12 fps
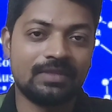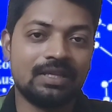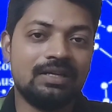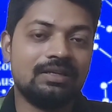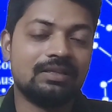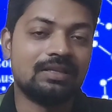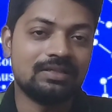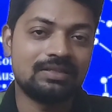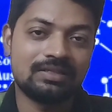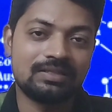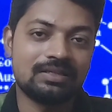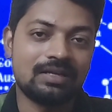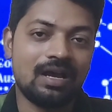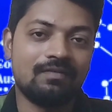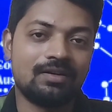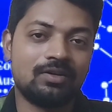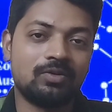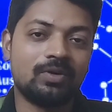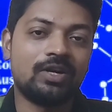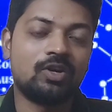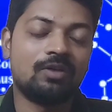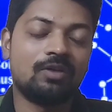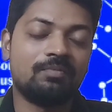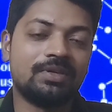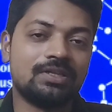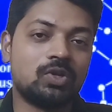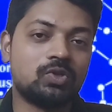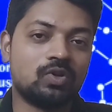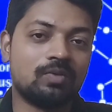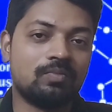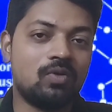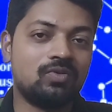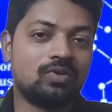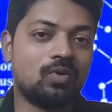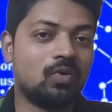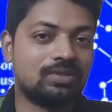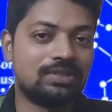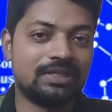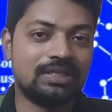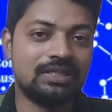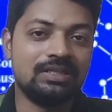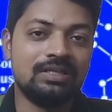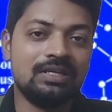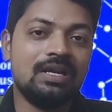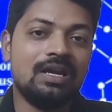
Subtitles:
Thus, our today topic is also about OCD,